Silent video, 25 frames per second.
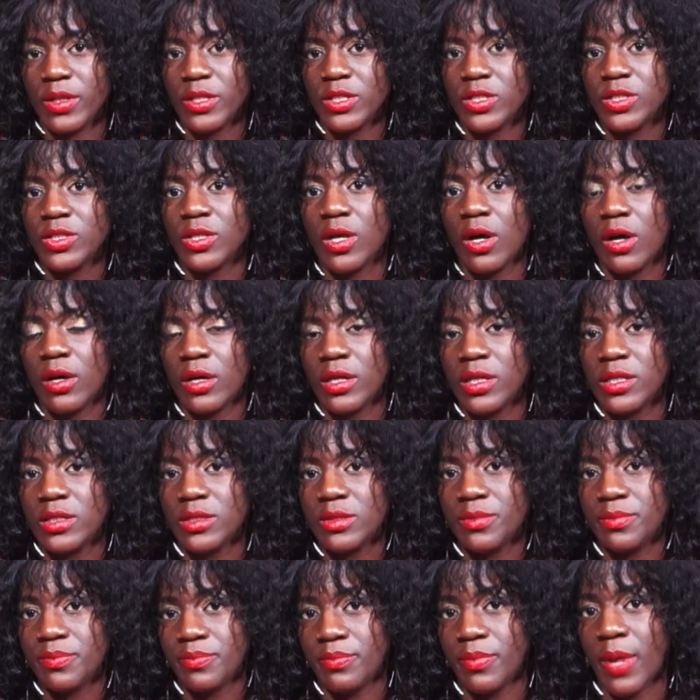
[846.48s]
this song
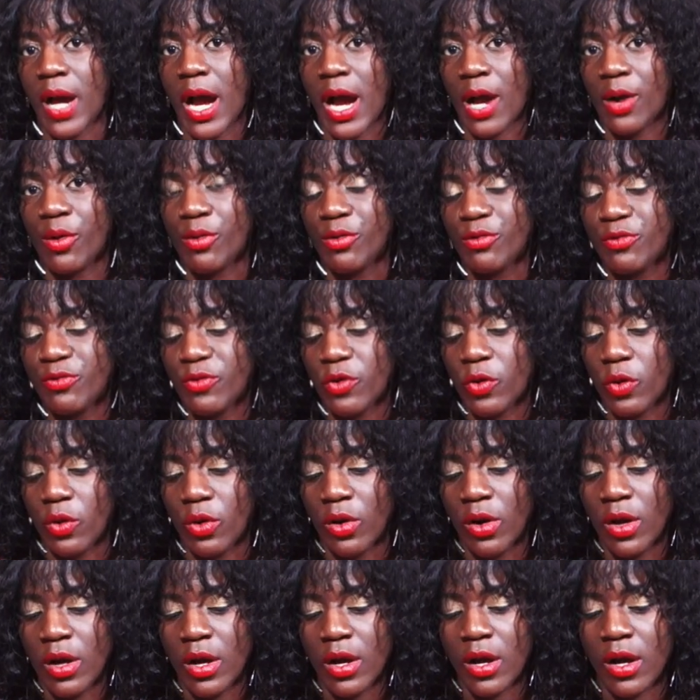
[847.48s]
is
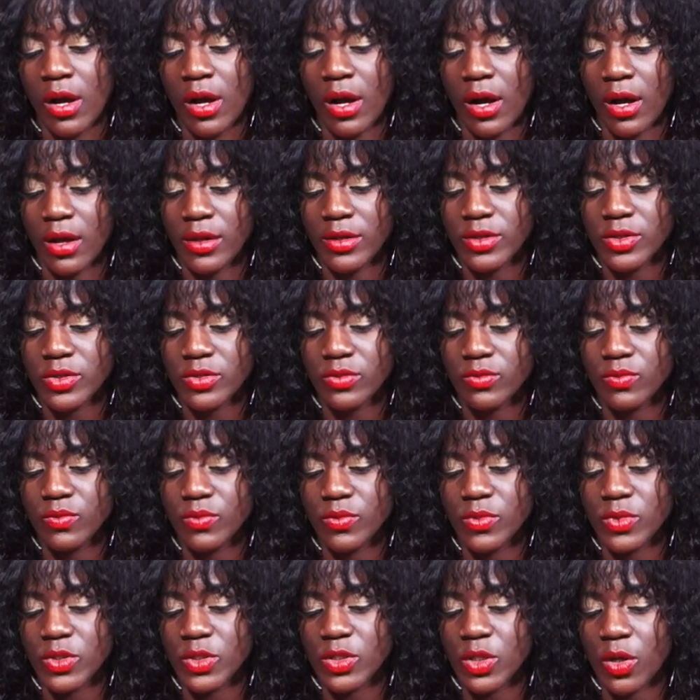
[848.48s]
powerful.
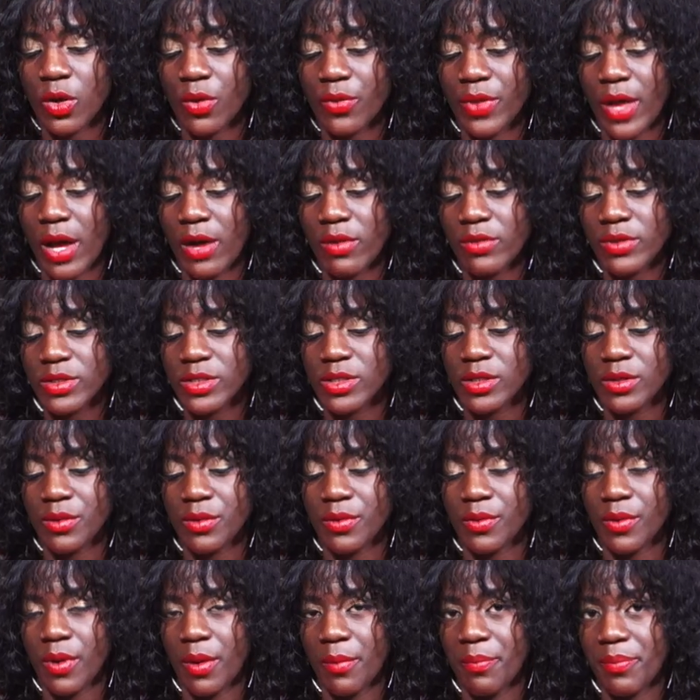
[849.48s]
So that was
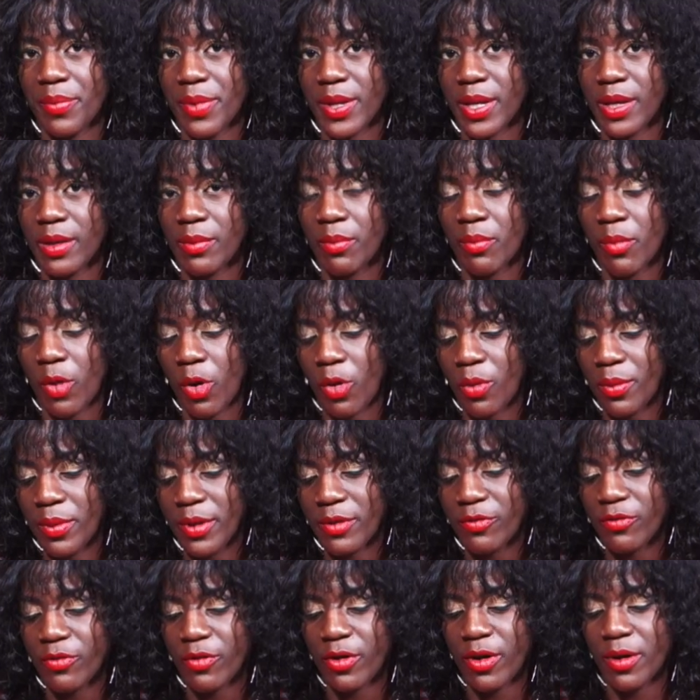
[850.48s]
a big
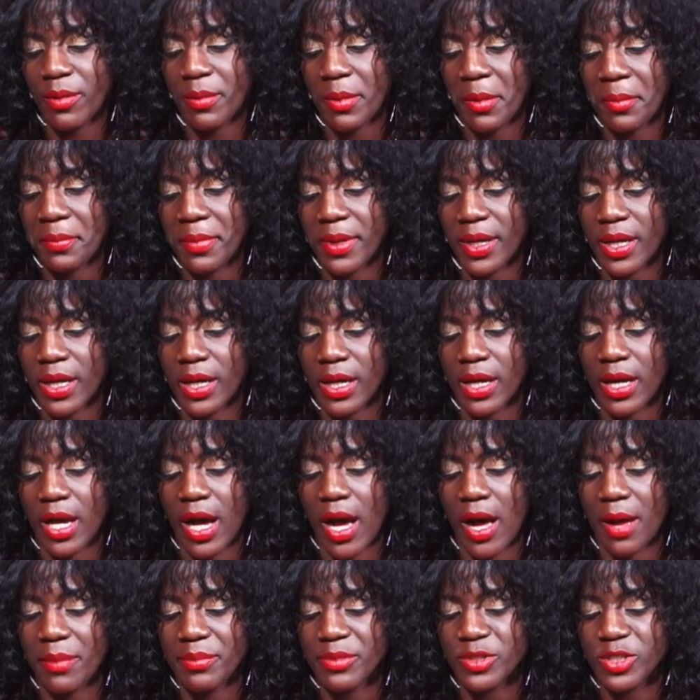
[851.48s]
moment for him, a big
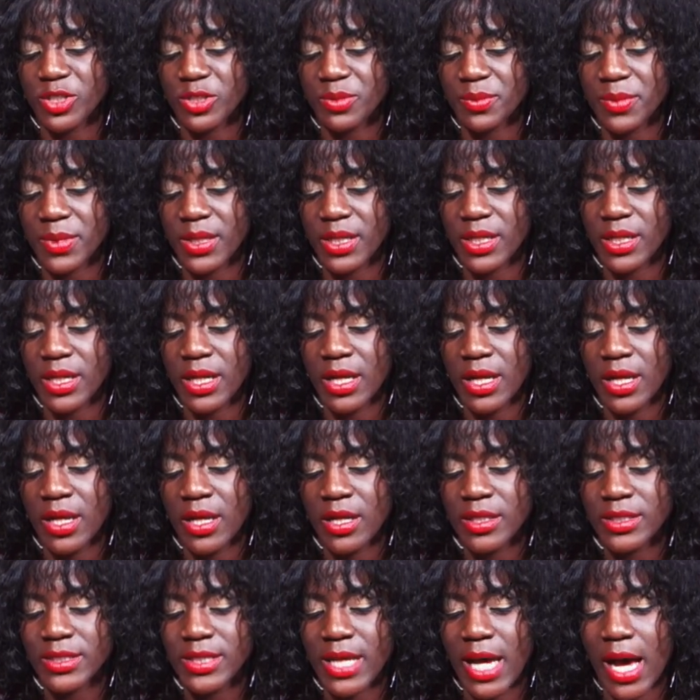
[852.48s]
accomplishment.
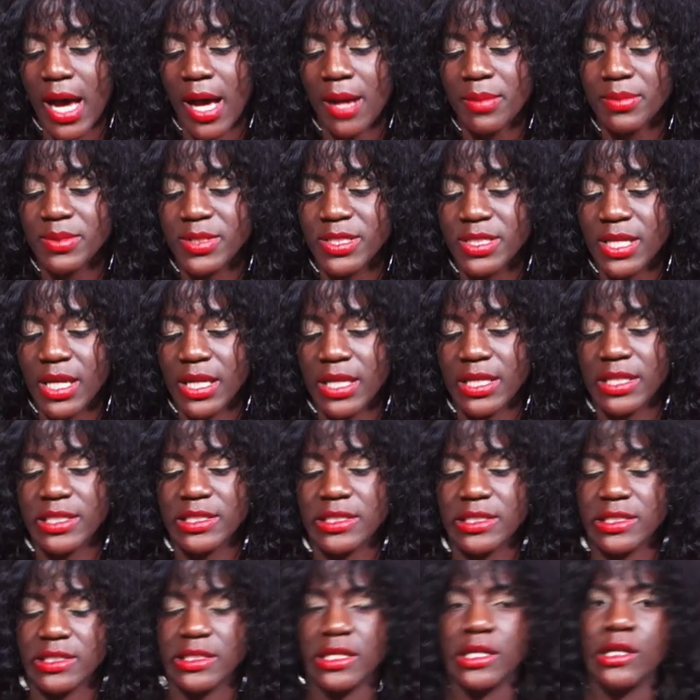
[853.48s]
Top selling
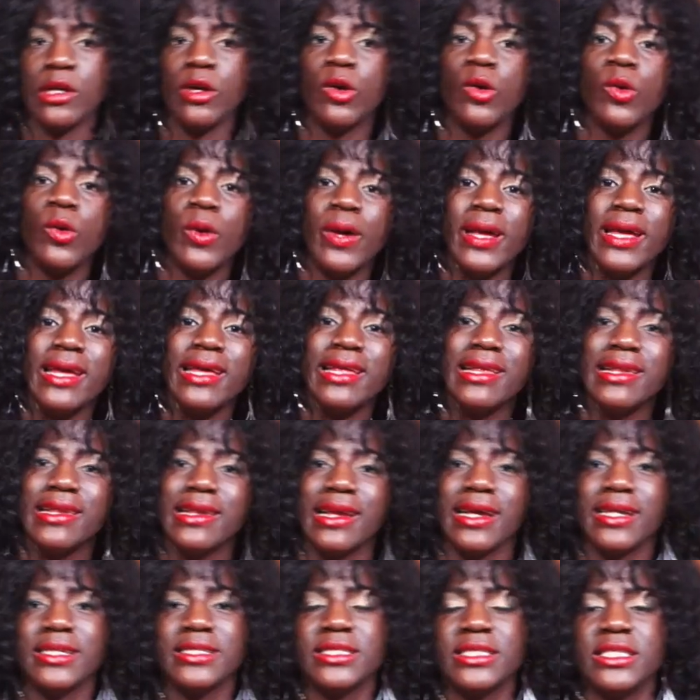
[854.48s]
single in
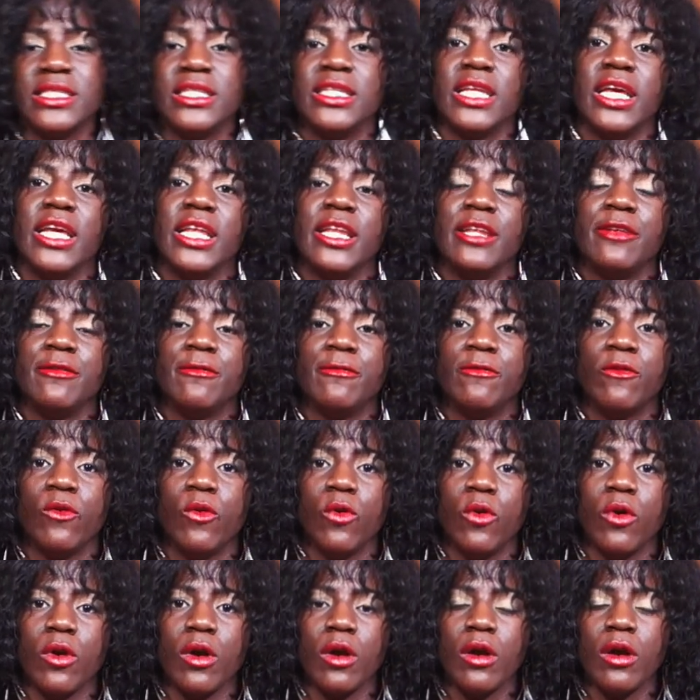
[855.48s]

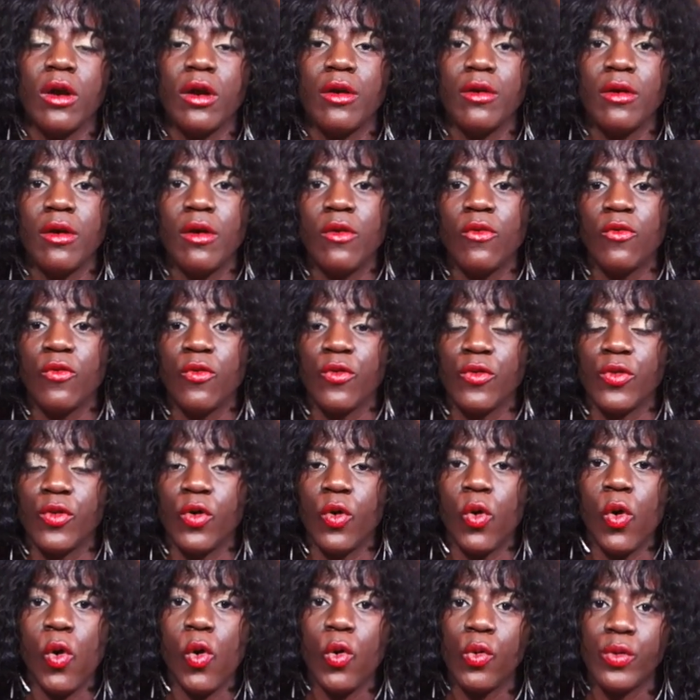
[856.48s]
1984 for the
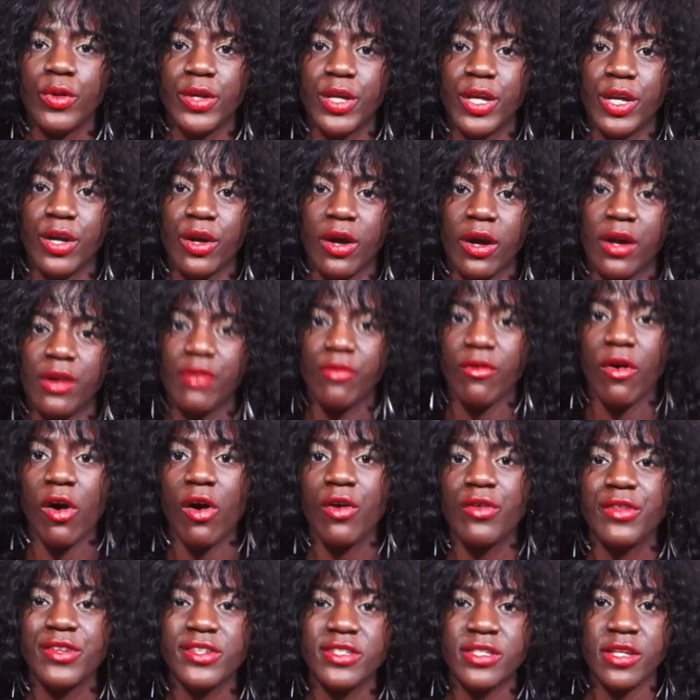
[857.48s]
whole year. Out of
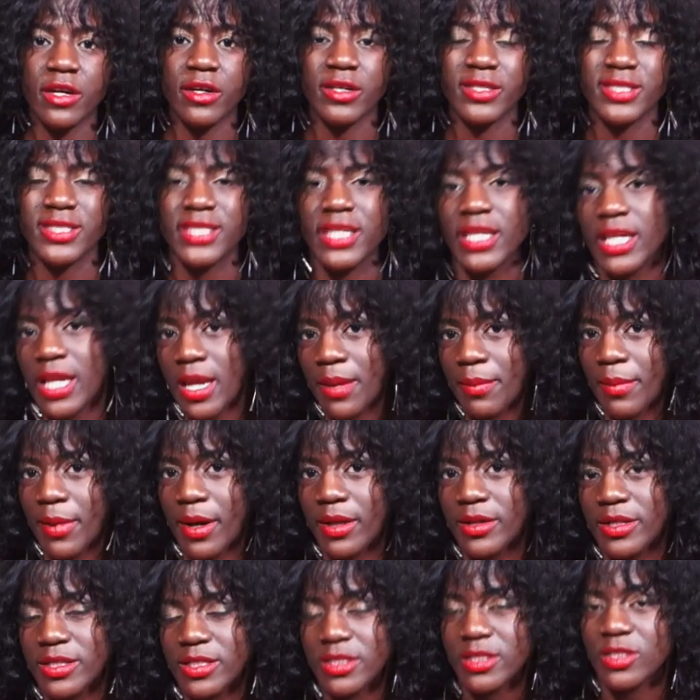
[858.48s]
all the songs that came
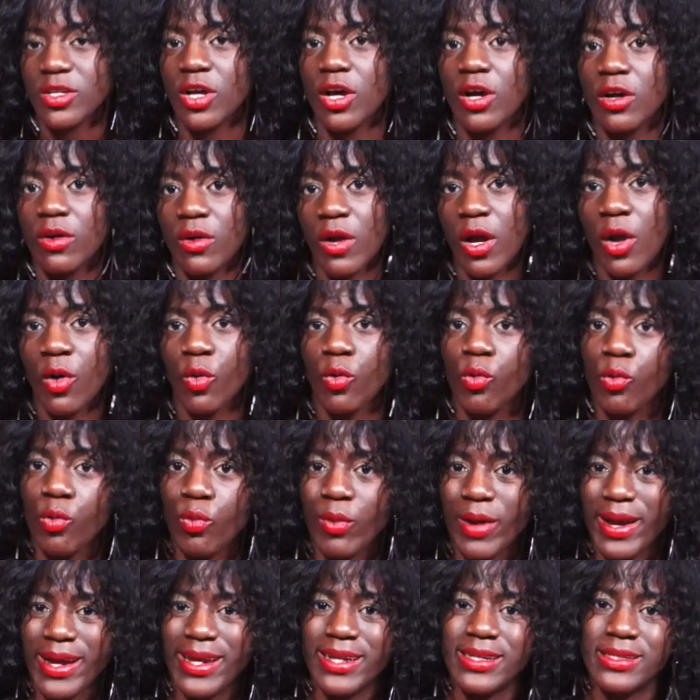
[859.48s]
out, this song
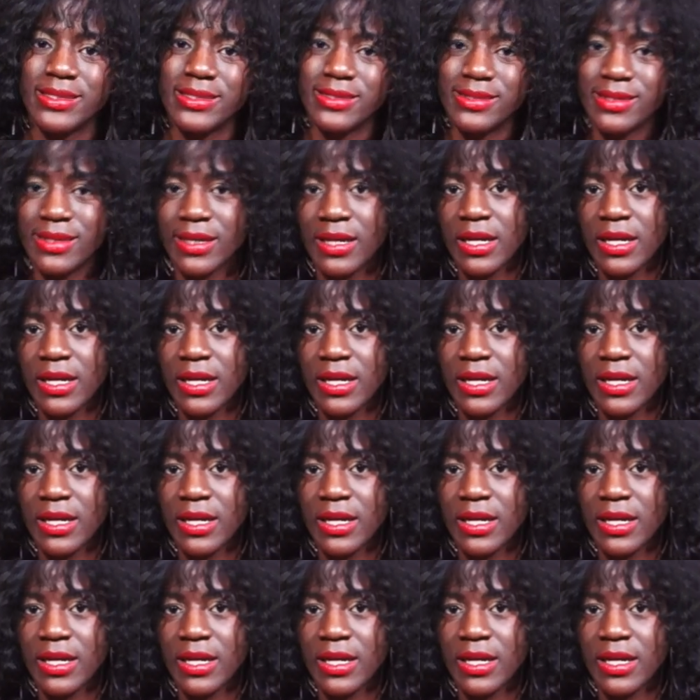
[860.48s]
reigned,